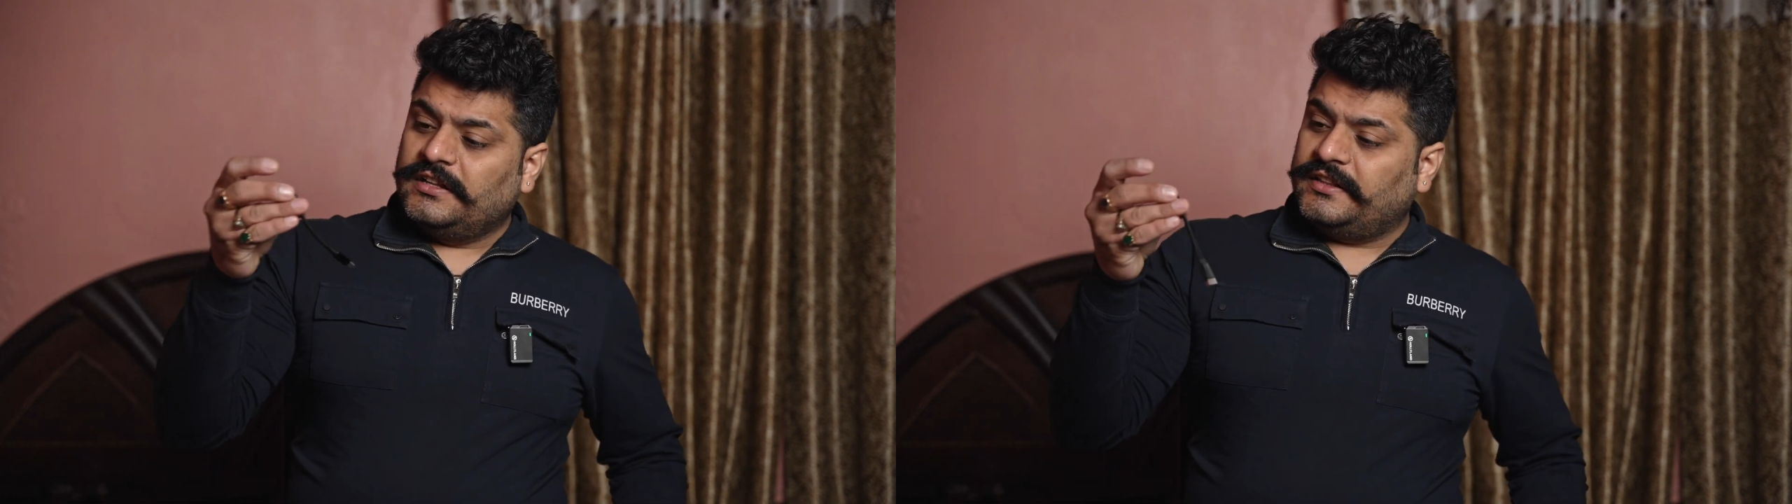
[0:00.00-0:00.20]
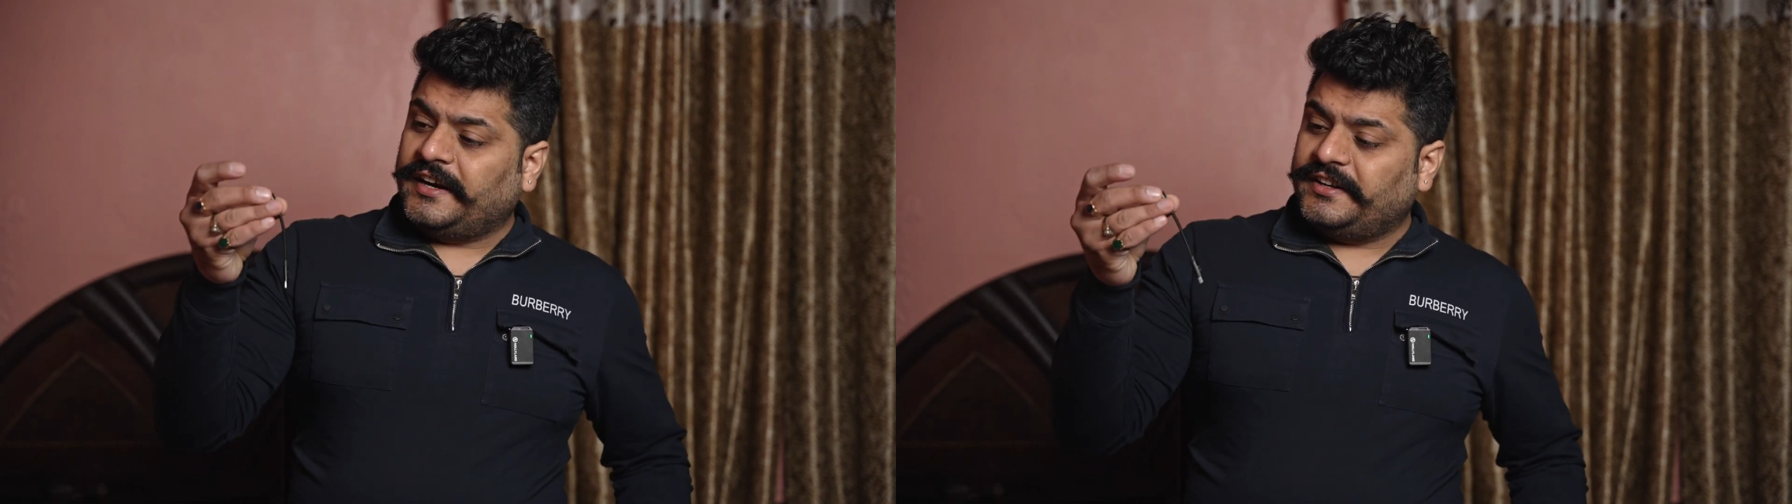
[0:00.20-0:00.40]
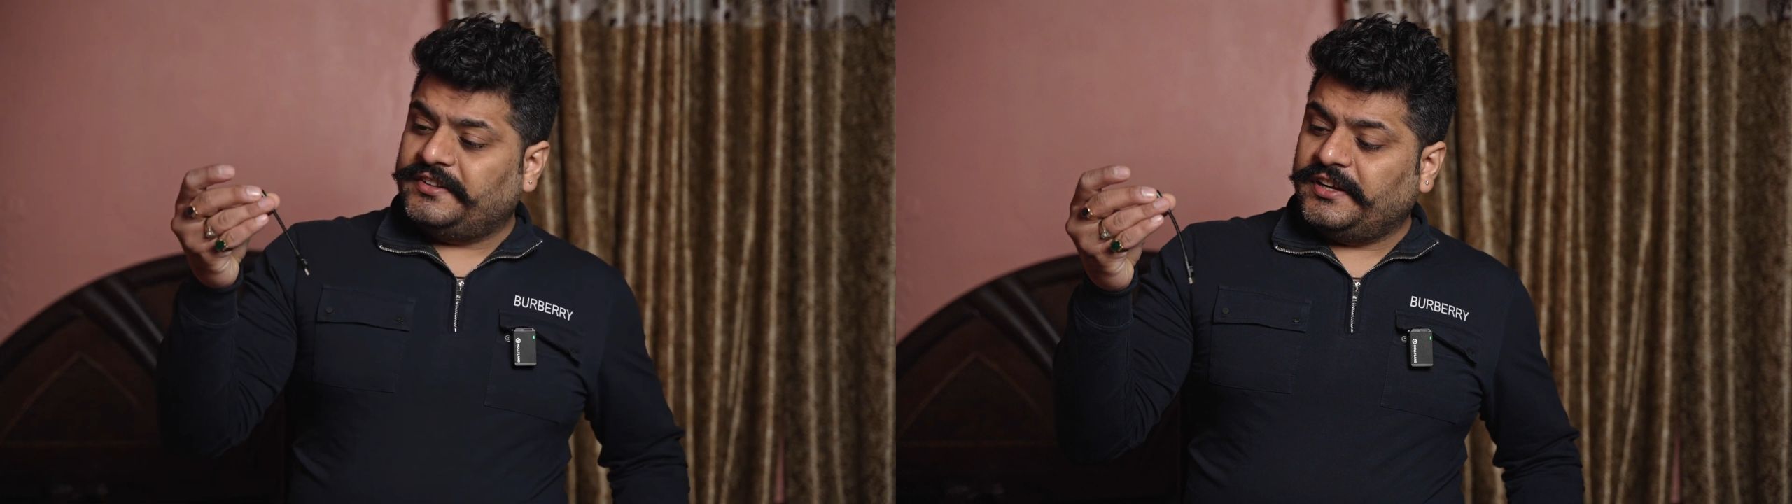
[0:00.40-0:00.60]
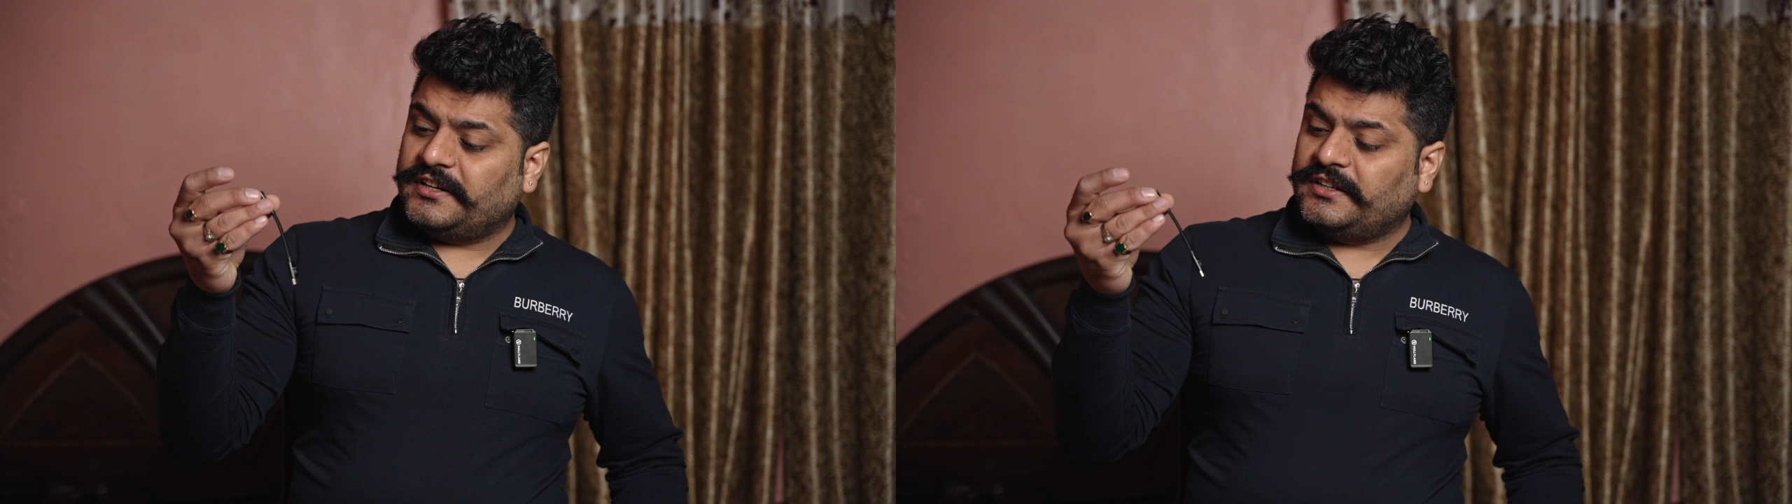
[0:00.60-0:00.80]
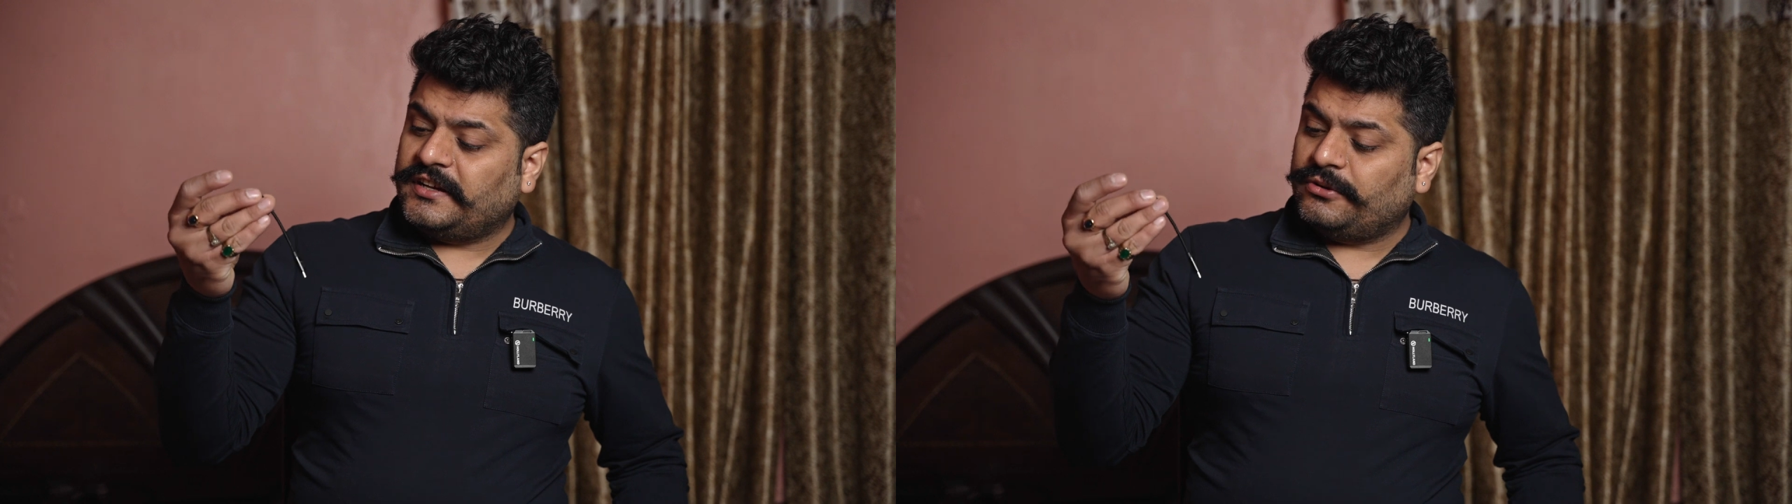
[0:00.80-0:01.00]
that is
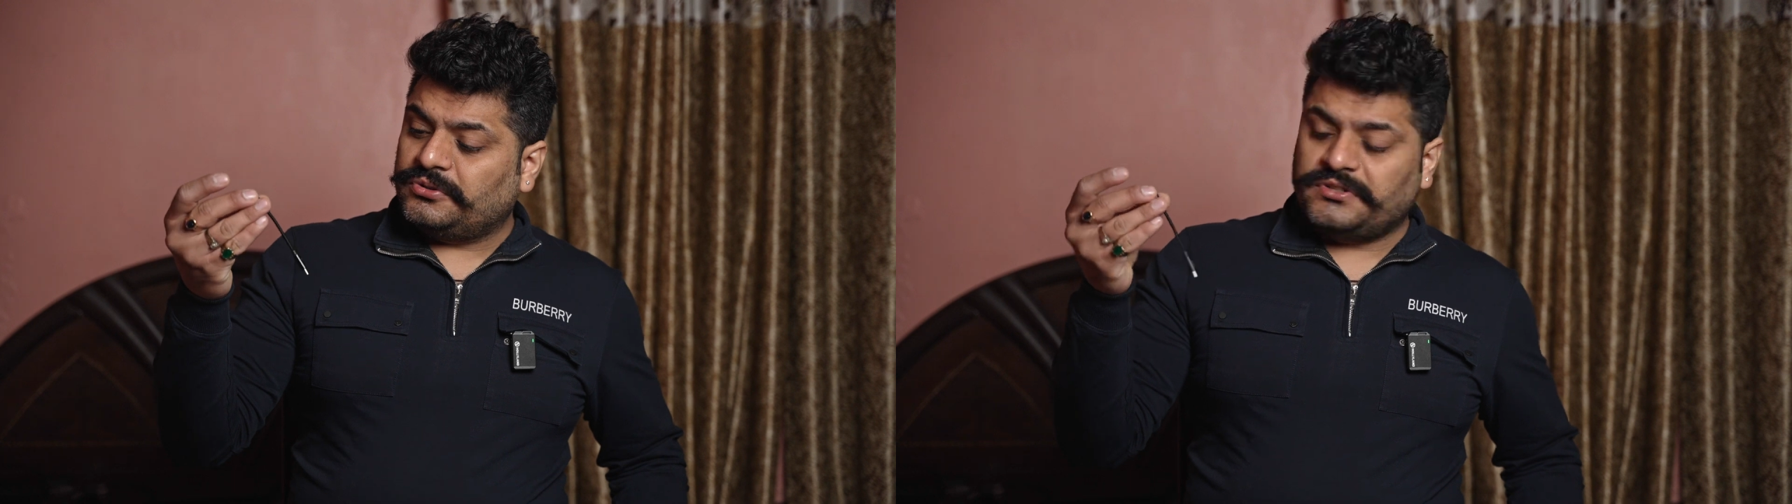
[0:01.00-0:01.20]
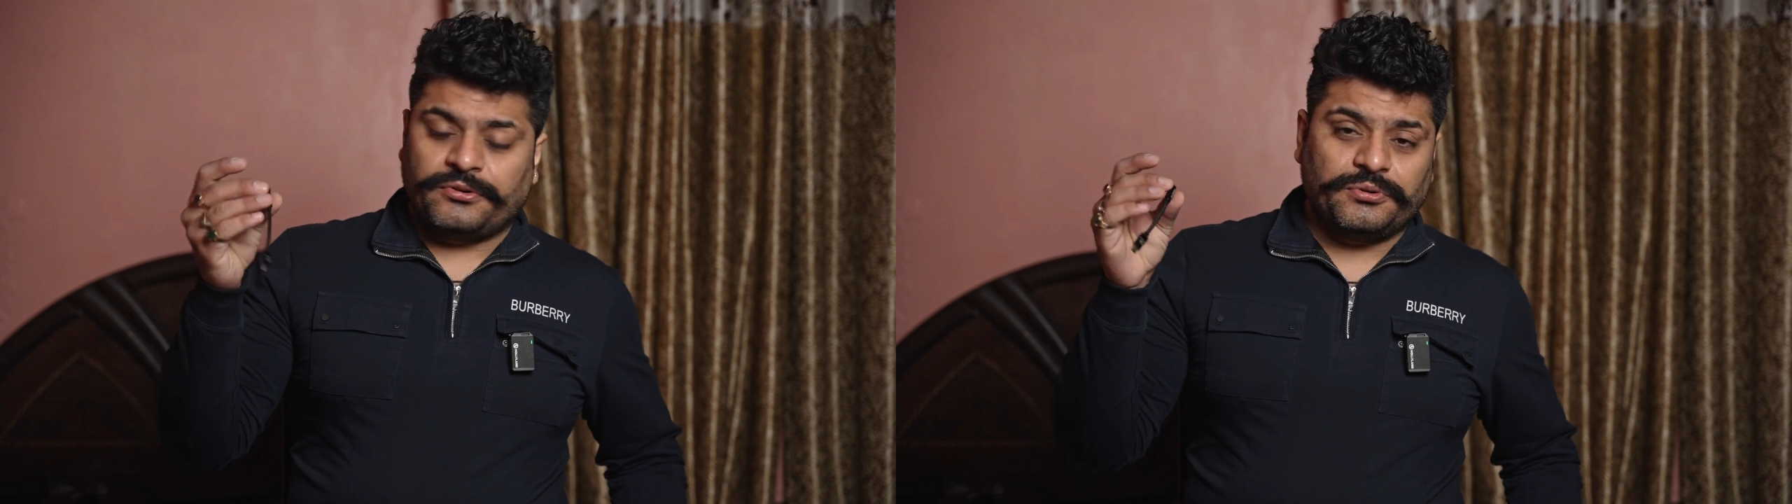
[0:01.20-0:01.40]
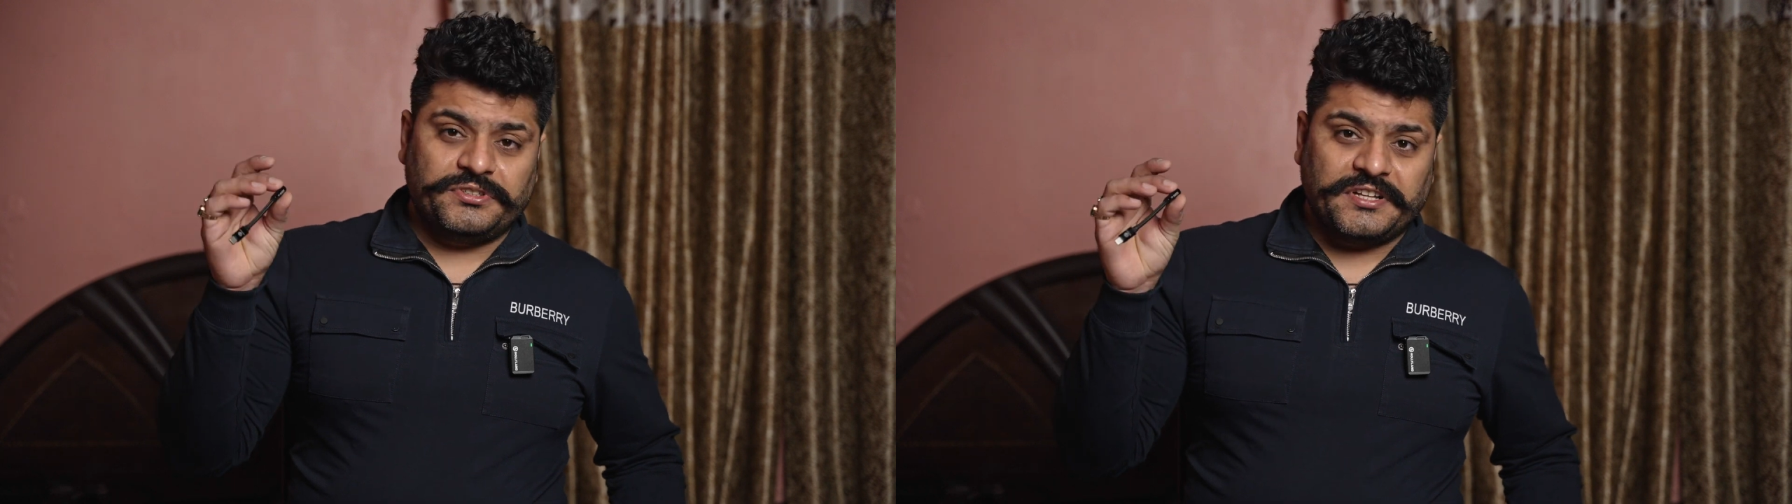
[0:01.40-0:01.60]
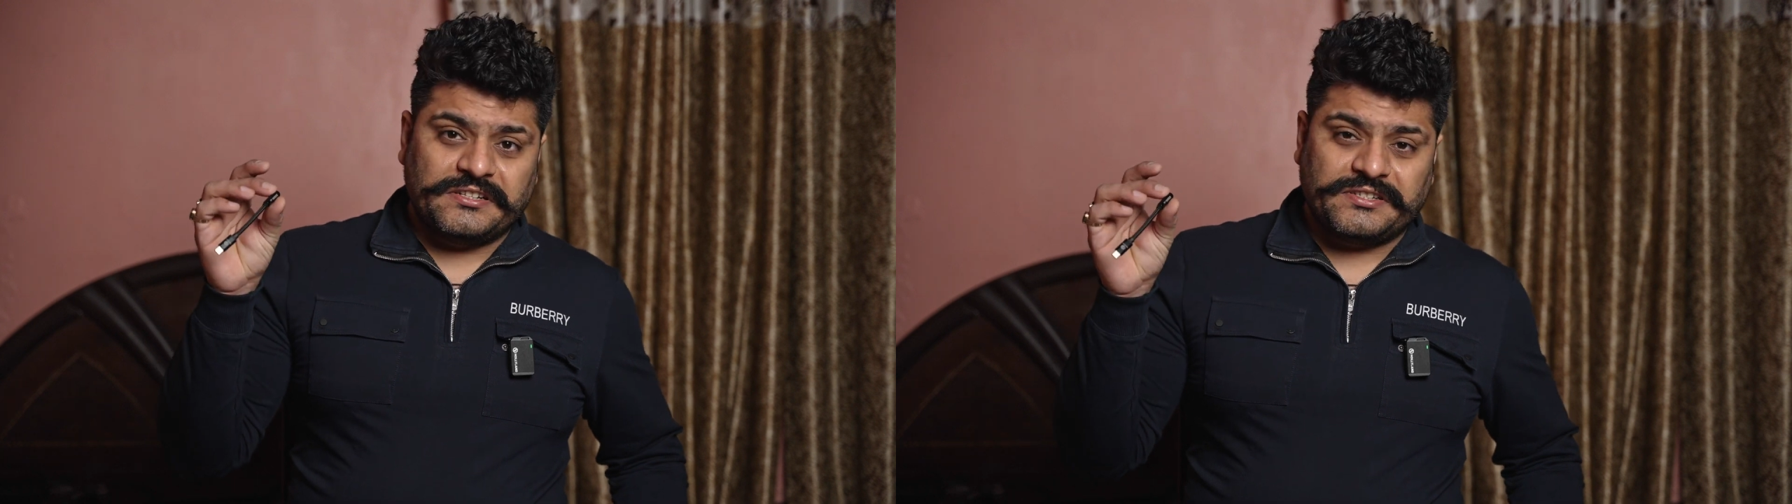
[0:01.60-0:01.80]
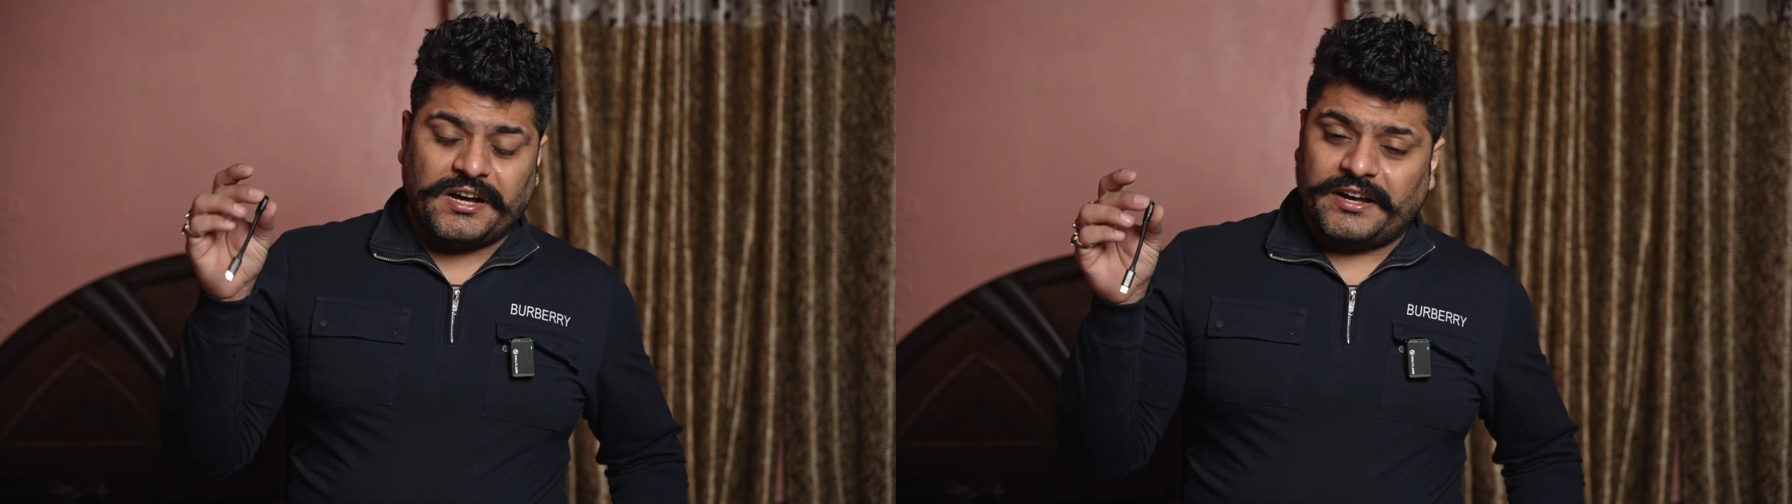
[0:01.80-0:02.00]
here the
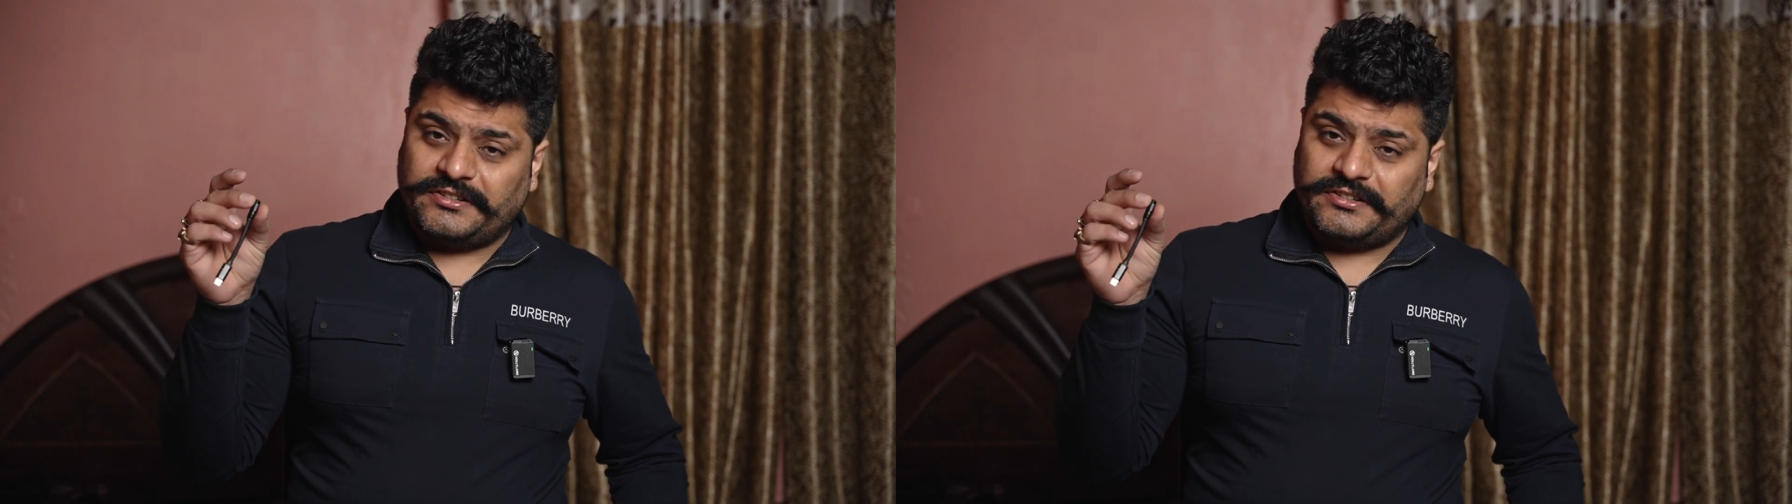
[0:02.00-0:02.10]
Roseselsa